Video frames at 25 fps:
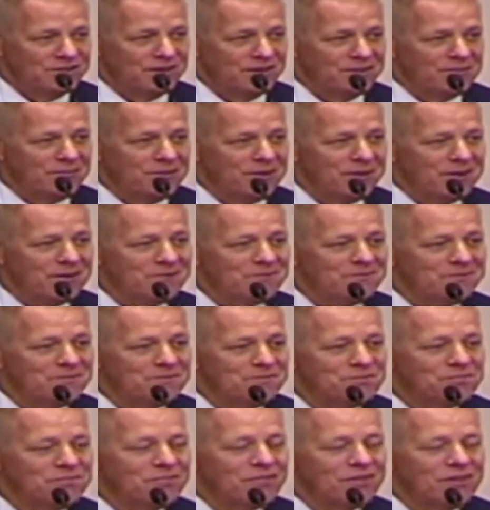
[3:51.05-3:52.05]
Amen.
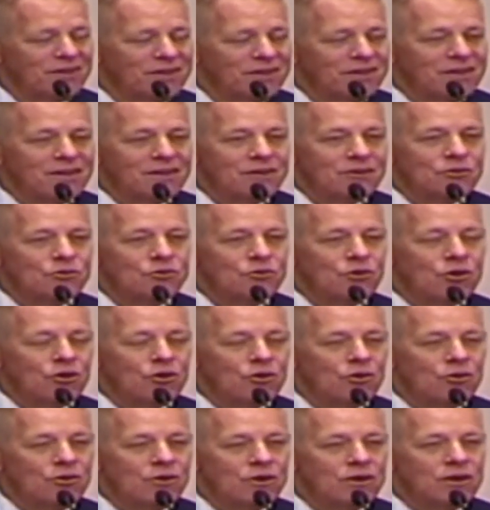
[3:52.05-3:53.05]

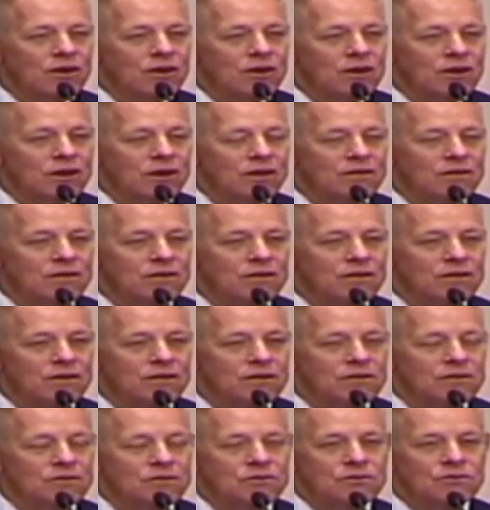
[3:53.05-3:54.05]
So, and
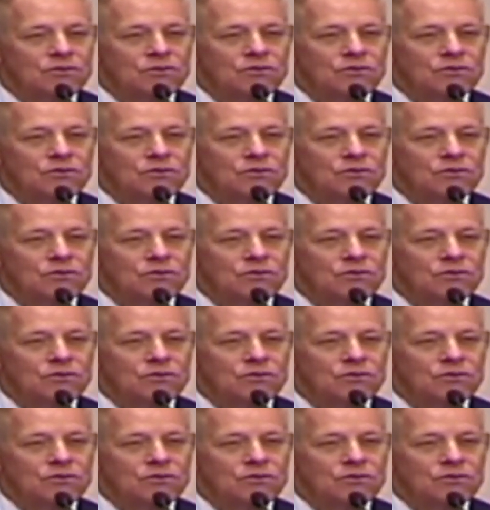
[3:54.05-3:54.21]
at